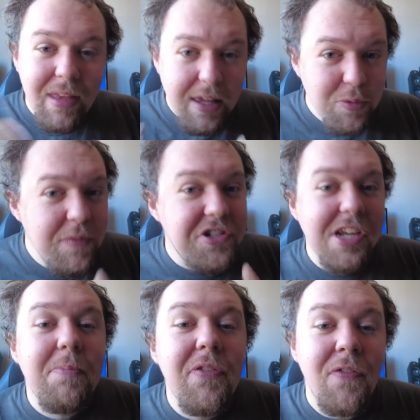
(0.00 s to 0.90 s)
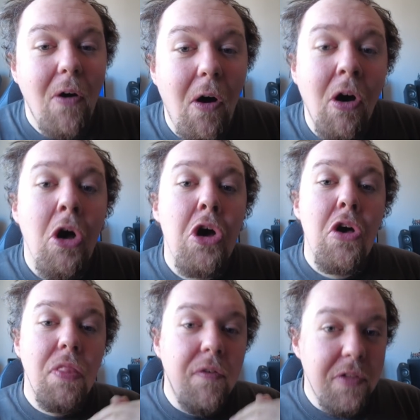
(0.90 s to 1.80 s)
as we've said before,
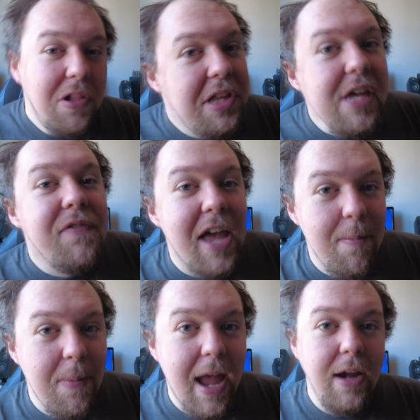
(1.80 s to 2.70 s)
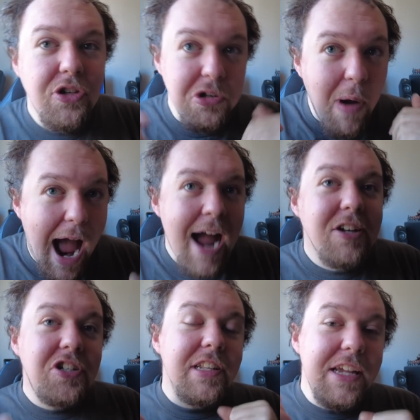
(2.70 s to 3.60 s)
for the Leave campaign to
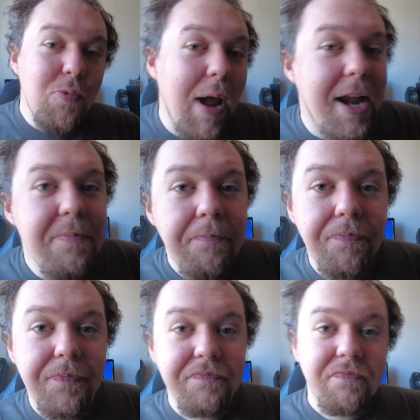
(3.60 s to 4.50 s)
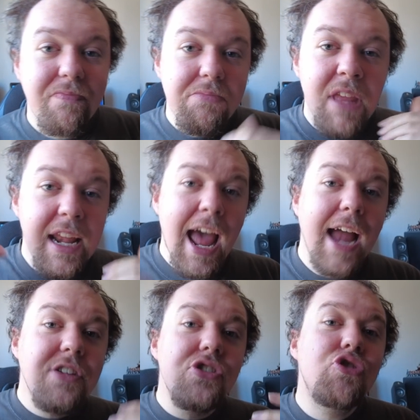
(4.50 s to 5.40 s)
actually win, it
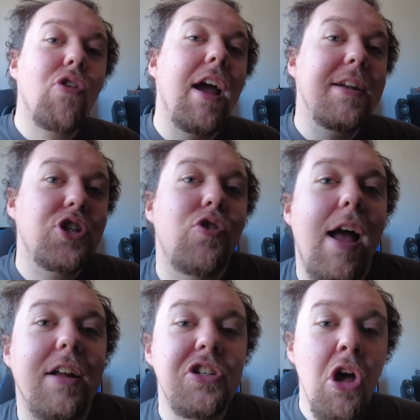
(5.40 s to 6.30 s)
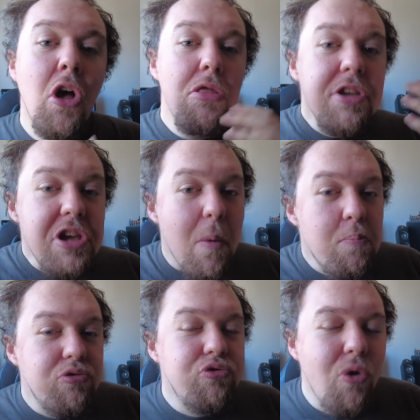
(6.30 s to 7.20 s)
had to try and attract the
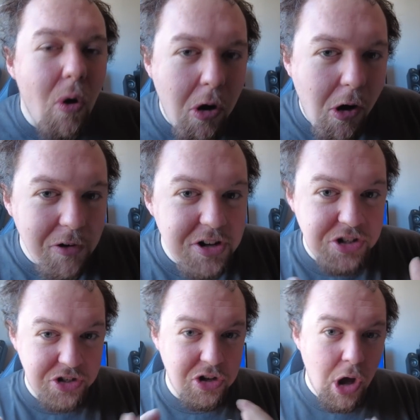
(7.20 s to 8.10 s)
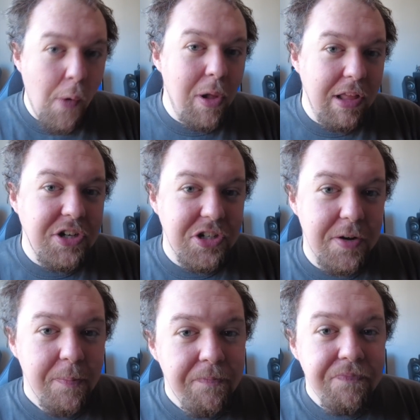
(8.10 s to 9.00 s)
broadest
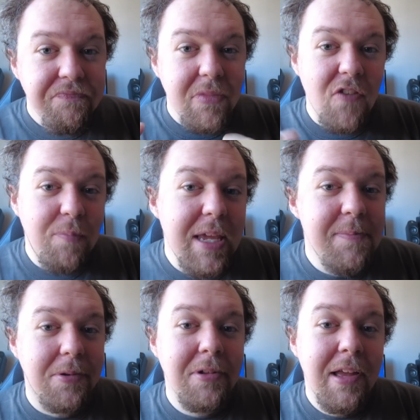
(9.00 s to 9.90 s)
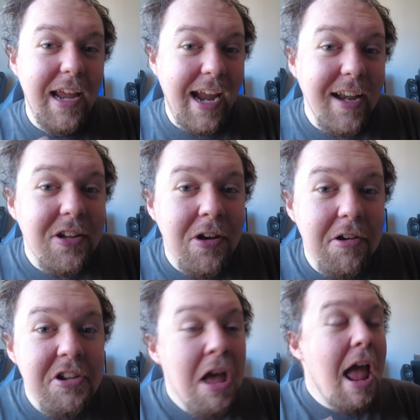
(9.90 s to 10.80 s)
coalition of people it
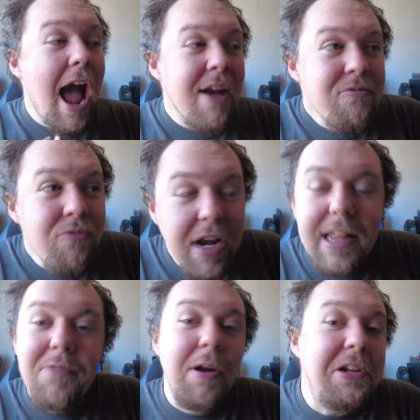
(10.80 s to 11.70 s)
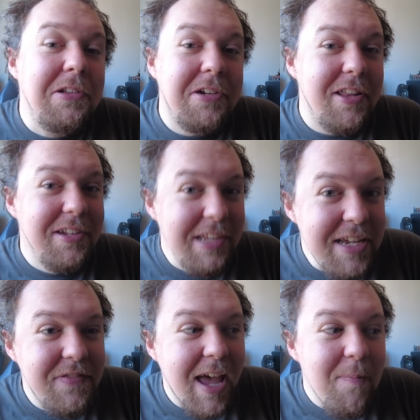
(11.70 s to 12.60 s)
could. And really, when you look at the
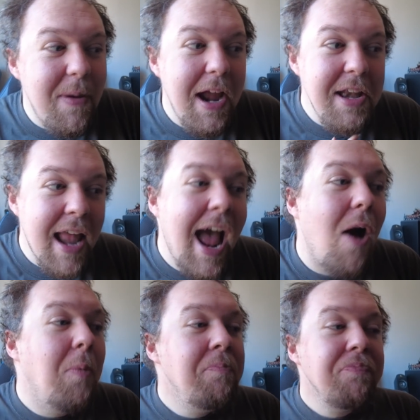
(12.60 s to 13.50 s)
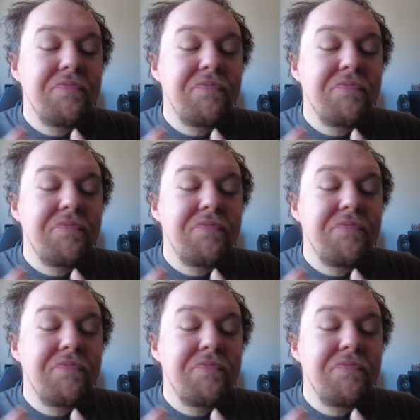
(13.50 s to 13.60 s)
Leave campaign now,